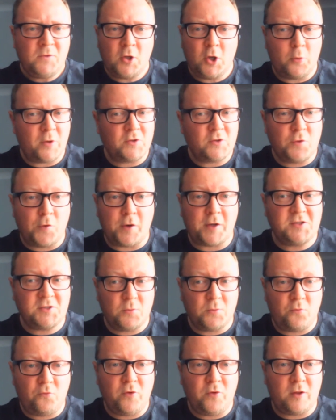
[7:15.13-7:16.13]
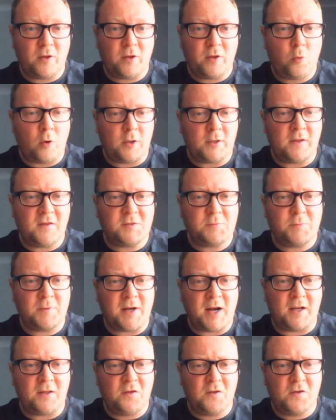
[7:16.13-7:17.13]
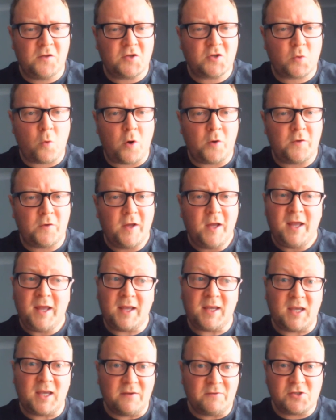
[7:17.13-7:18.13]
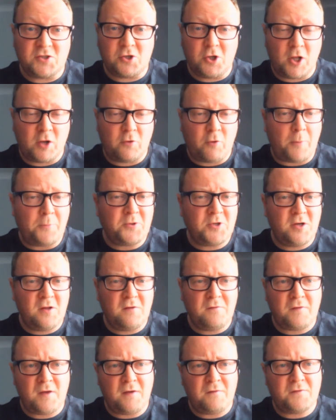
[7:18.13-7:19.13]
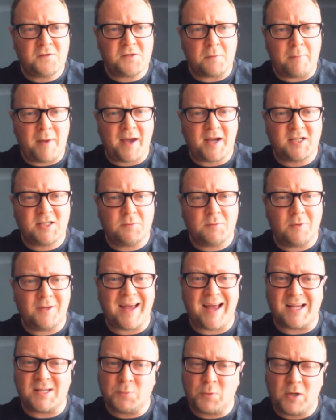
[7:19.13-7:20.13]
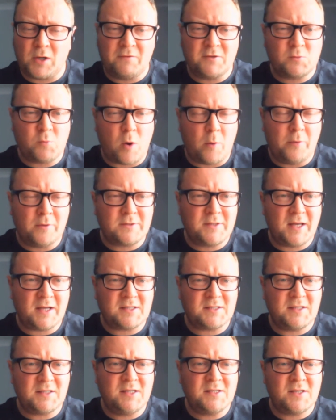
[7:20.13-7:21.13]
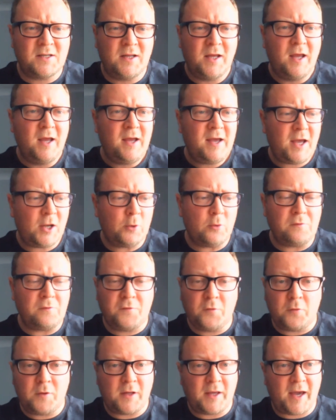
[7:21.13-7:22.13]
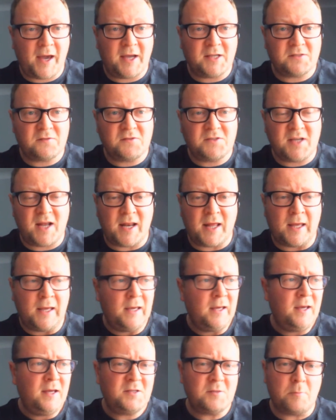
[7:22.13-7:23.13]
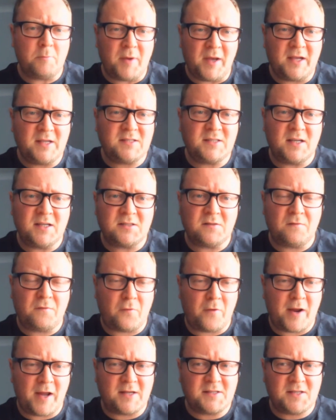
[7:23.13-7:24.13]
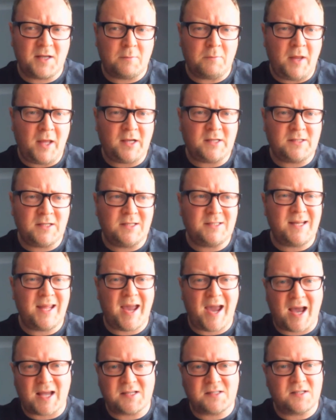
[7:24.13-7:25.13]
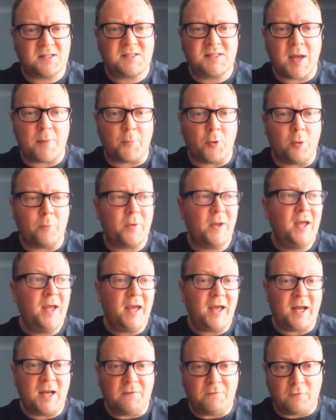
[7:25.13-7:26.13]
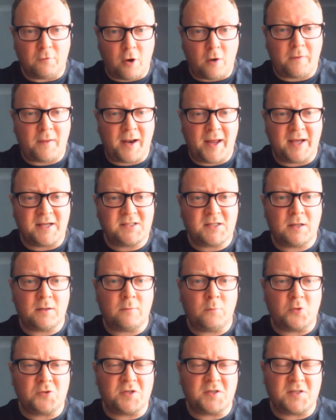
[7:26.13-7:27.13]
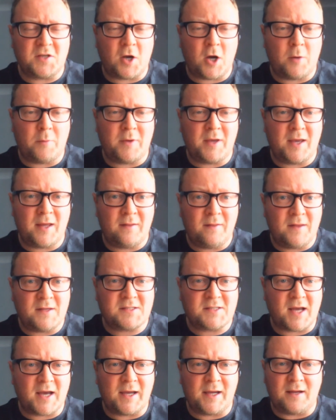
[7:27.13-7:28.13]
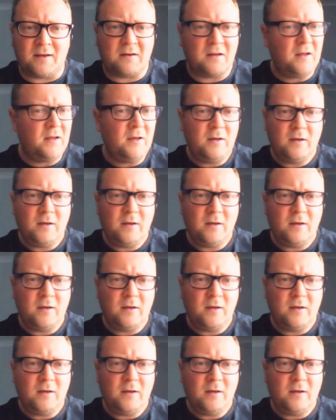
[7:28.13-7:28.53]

we're talking some real quality that's been added to the squad. It gives us another option if St. Maximin has one of his wobbles next season. I know a few of the guys have said it. It's a big season for ASM next season. He has to step up. And if you've got the likes of Moussa Diaby in the side,